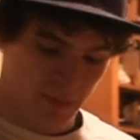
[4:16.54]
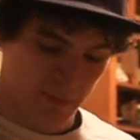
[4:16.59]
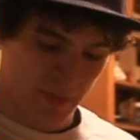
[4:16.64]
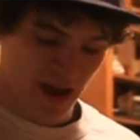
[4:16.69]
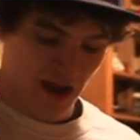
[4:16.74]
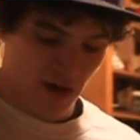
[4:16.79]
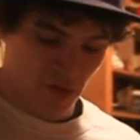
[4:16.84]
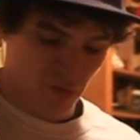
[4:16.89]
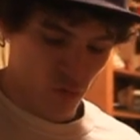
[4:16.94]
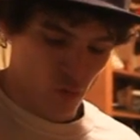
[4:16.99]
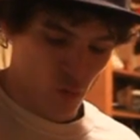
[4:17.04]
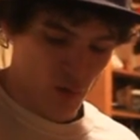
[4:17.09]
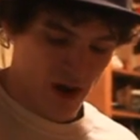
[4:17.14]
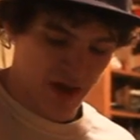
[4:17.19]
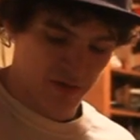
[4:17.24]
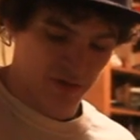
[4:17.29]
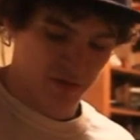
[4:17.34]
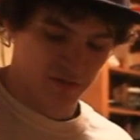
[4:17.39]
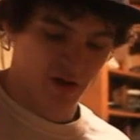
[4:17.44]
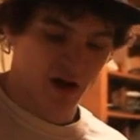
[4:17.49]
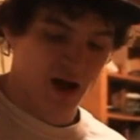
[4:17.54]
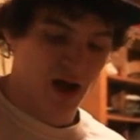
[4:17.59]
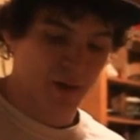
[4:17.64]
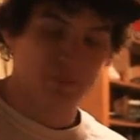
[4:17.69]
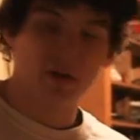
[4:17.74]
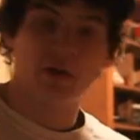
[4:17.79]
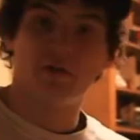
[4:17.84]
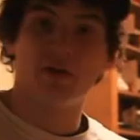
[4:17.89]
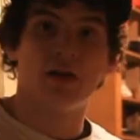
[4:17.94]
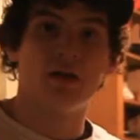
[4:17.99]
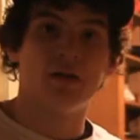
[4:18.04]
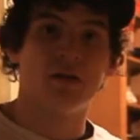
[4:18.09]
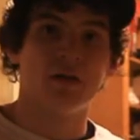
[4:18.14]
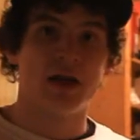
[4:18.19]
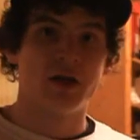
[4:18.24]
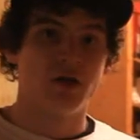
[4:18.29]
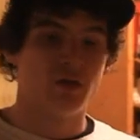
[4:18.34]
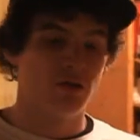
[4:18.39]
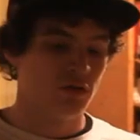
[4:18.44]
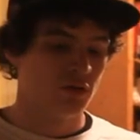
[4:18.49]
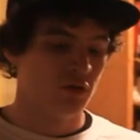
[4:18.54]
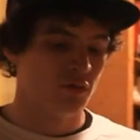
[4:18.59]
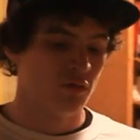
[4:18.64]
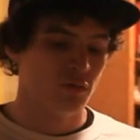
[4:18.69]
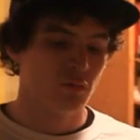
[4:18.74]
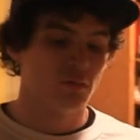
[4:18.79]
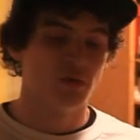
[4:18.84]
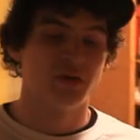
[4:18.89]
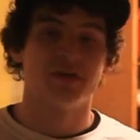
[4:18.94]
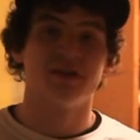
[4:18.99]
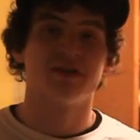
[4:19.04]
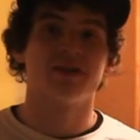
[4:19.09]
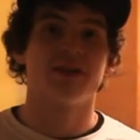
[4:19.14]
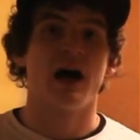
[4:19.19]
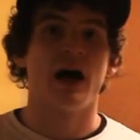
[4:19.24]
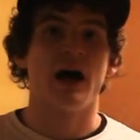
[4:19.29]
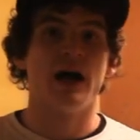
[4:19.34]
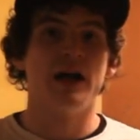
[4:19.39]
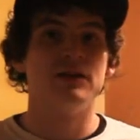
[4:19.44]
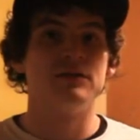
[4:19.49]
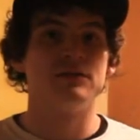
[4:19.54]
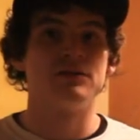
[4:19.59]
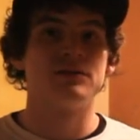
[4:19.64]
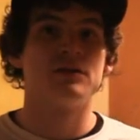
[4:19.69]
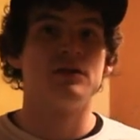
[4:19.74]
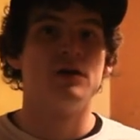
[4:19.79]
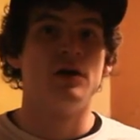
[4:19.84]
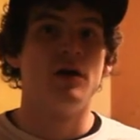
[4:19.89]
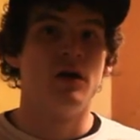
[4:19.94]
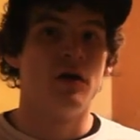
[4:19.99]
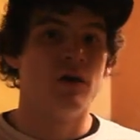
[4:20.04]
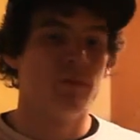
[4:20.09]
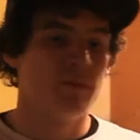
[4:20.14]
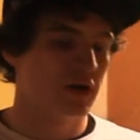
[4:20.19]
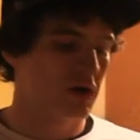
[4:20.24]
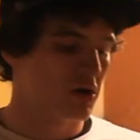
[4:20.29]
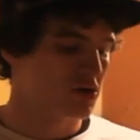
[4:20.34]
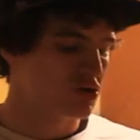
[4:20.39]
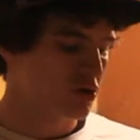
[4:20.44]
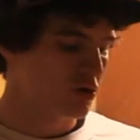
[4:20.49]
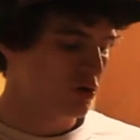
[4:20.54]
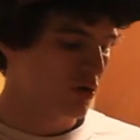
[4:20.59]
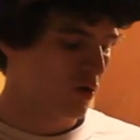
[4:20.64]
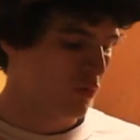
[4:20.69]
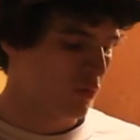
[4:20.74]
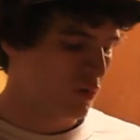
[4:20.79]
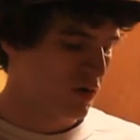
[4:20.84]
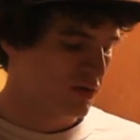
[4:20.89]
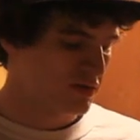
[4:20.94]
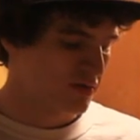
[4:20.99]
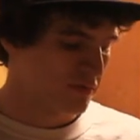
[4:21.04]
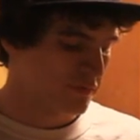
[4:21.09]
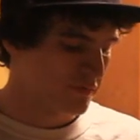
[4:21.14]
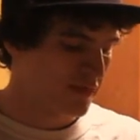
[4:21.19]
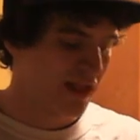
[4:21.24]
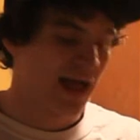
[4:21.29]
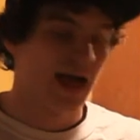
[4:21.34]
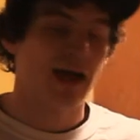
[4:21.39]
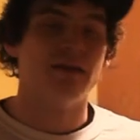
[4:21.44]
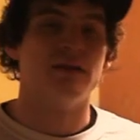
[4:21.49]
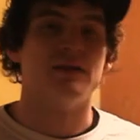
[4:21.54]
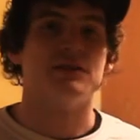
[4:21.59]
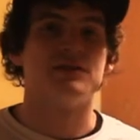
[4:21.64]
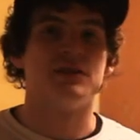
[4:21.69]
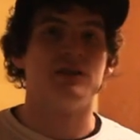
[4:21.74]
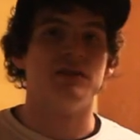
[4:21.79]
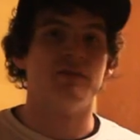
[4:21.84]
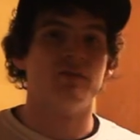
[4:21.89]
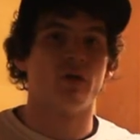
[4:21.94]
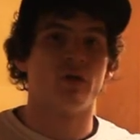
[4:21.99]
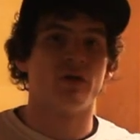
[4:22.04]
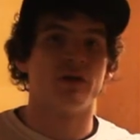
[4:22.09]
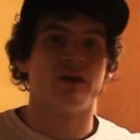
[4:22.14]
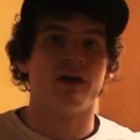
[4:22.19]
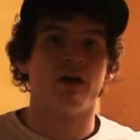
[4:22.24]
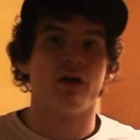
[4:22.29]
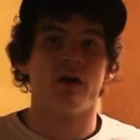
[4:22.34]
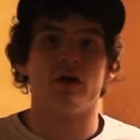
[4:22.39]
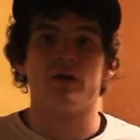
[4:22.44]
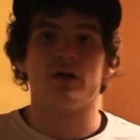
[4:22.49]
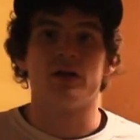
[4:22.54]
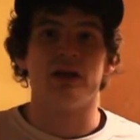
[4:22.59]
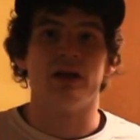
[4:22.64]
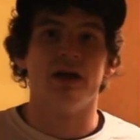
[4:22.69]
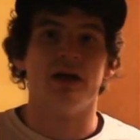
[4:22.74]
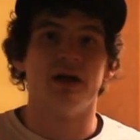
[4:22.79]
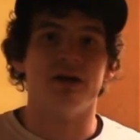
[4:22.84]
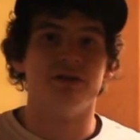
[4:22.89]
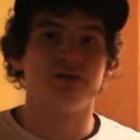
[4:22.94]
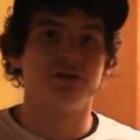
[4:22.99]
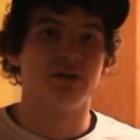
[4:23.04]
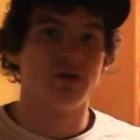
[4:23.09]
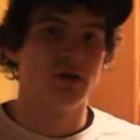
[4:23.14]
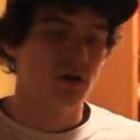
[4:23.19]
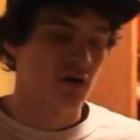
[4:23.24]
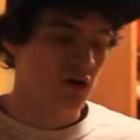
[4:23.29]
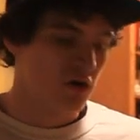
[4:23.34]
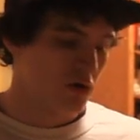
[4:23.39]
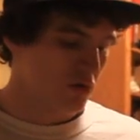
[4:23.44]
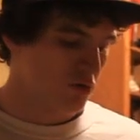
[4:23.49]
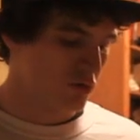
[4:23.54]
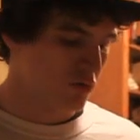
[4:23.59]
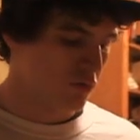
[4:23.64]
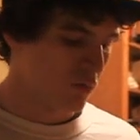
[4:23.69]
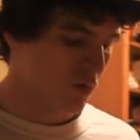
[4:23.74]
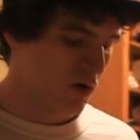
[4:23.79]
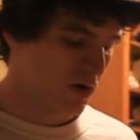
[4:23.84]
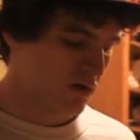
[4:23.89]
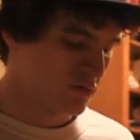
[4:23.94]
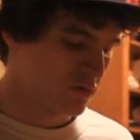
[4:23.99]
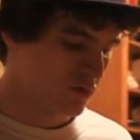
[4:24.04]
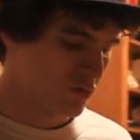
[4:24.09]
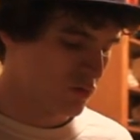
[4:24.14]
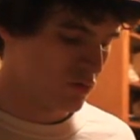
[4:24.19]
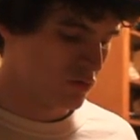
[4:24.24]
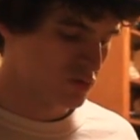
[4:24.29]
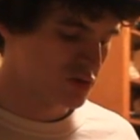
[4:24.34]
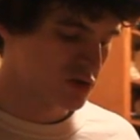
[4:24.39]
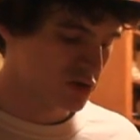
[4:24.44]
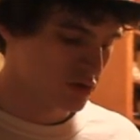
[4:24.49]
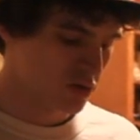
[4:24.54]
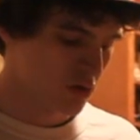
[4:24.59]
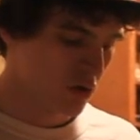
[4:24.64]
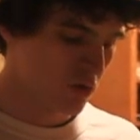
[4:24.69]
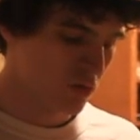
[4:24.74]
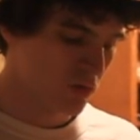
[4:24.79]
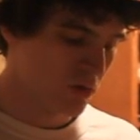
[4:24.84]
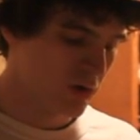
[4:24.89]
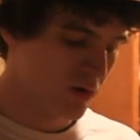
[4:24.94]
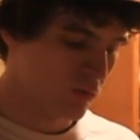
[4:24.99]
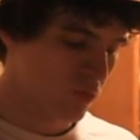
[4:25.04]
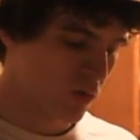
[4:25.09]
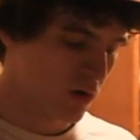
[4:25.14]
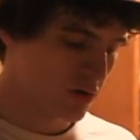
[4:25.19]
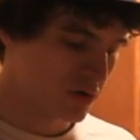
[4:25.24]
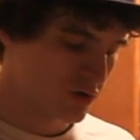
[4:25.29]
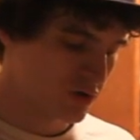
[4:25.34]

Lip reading: to pound away at the top of it like you do with the sides, because you don't want to flatten this any more than it already is. You want to slowly work